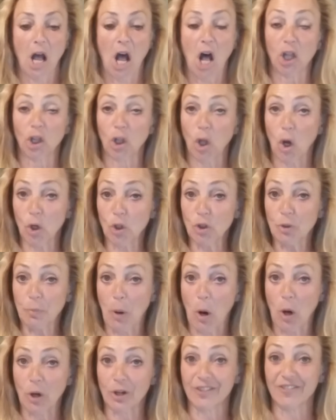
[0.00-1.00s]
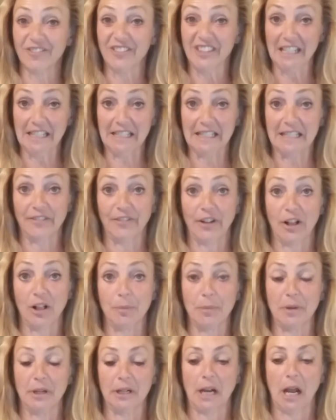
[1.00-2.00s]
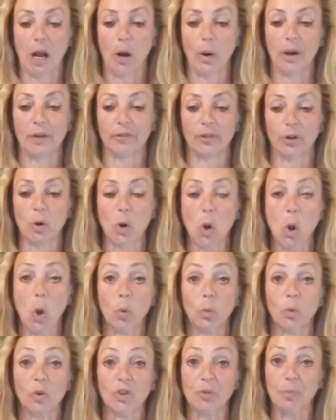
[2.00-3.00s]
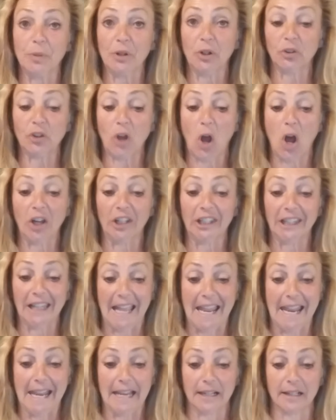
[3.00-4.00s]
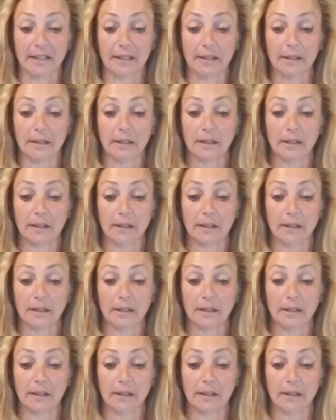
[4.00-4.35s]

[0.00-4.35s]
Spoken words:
A large part of this development, however, was built on land,